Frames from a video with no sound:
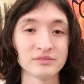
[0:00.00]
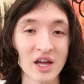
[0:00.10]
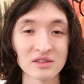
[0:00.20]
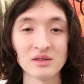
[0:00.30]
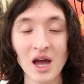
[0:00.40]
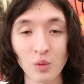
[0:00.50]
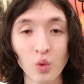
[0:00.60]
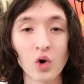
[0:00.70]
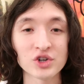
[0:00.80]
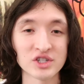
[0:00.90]

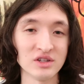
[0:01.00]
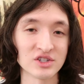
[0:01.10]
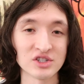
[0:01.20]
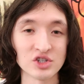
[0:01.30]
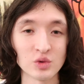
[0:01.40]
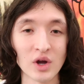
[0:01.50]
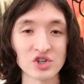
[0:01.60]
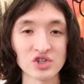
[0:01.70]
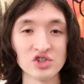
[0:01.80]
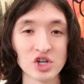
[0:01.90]
at worst in this
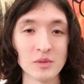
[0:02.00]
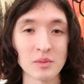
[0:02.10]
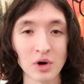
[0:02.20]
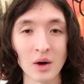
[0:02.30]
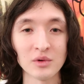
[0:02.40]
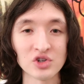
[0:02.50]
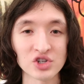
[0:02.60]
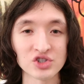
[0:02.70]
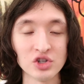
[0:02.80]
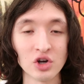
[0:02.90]
situation, Jimmy probably
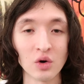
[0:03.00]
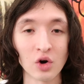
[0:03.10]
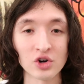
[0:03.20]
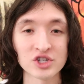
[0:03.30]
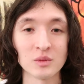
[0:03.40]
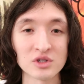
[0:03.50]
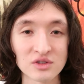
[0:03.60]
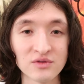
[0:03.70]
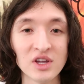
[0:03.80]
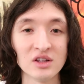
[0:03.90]
just, you know, hurt
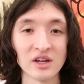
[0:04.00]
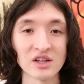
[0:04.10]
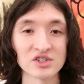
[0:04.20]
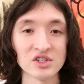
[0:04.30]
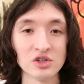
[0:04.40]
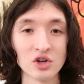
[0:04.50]
someone's feelings and,